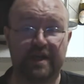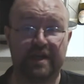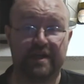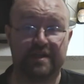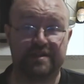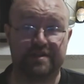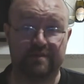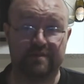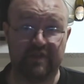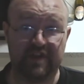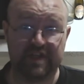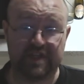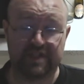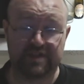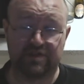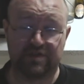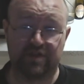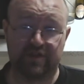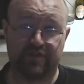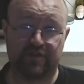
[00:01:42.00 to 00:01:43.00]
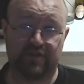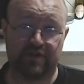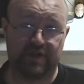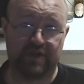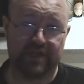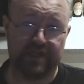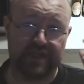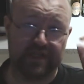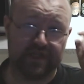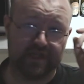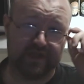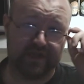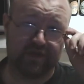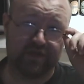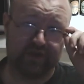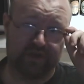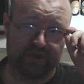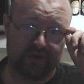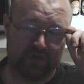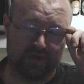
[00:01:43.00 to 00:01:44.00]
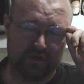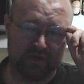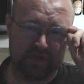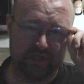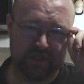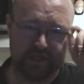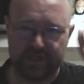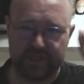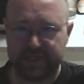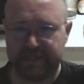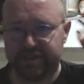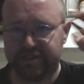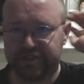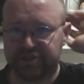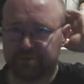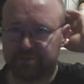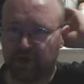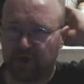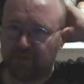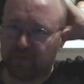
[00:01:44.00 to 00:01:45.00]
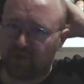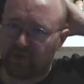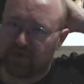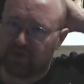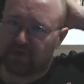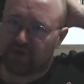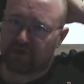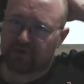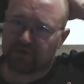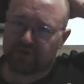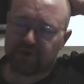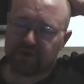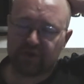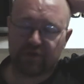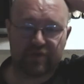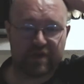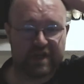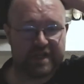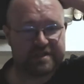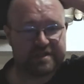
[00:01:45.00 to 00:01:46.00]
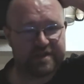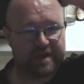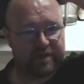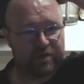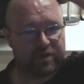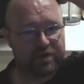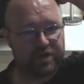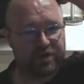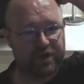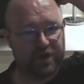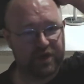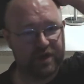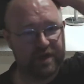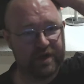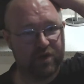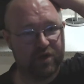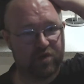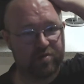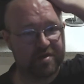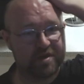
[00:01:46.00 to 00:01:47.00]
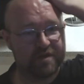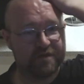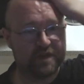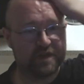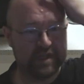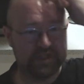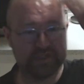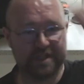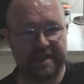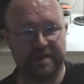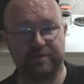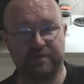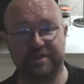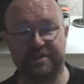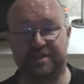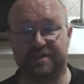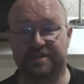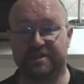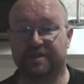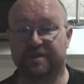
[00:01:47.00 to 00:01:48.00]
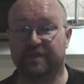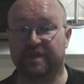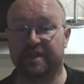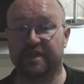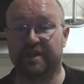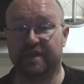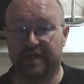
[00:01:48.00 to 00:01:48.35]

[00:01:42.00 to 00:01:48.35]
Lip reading: something that's good for the good old Danish smørrebrød, or as I would call it, open-faced sandwiches, I think.